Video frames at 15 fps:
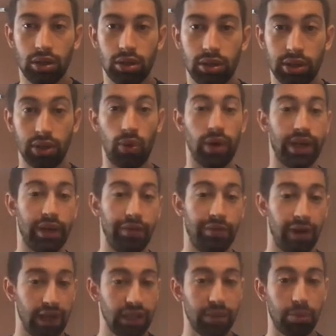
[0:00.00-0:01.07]
so I can
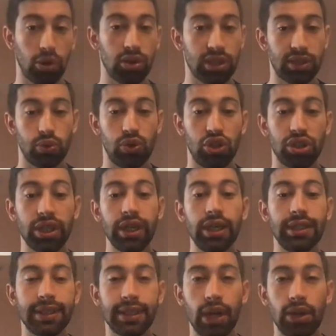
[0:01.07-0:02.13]
find the product which
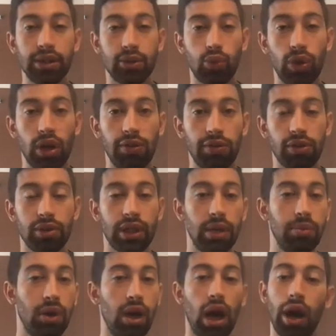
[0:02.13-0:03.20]
really sells well for
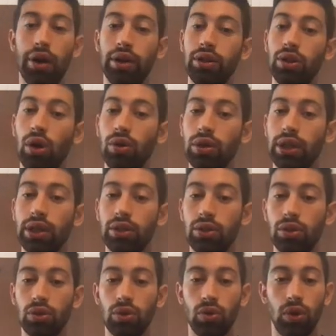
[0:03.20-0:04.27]
them. I don't need
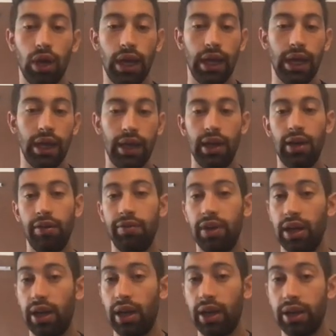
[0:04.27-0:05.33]
to uh, have
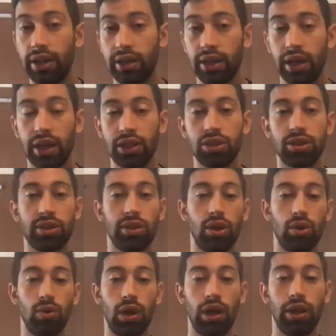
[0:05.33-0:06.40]
a head cache,
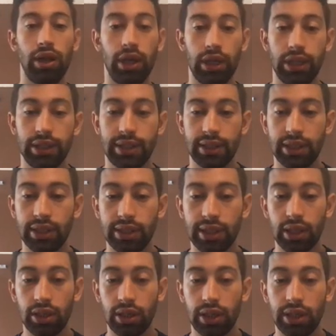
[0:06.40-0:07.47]
so I, it's
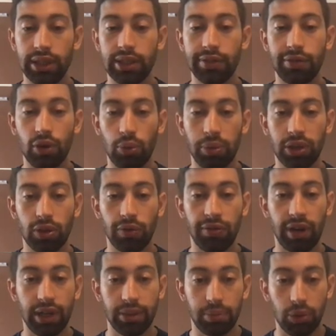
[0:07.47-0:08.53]
easy easy for me to
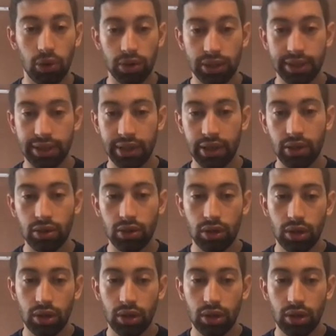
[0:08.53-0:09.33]
find products here.